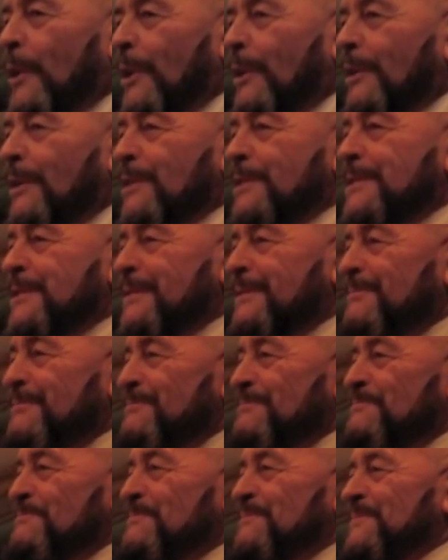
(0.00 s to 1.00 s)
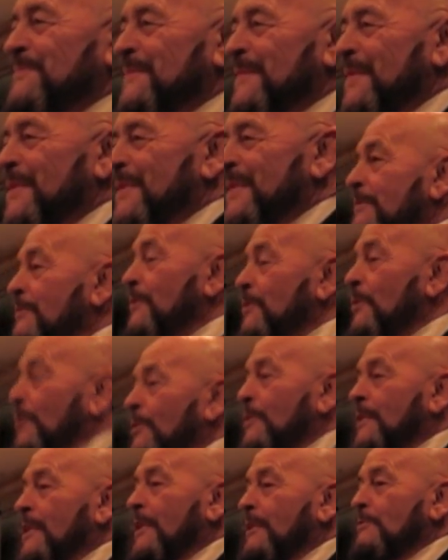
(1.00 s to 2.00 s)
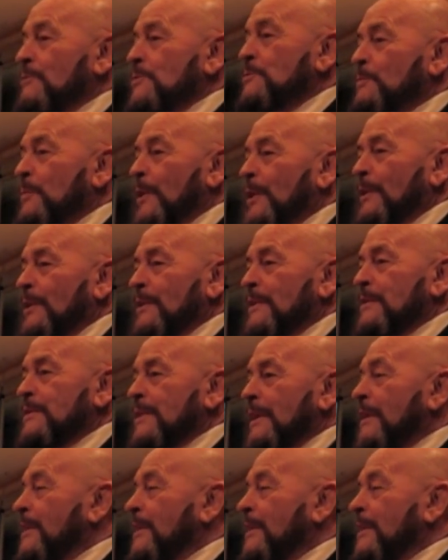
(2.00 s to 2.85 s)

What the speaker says: Paris, even though that was Paris,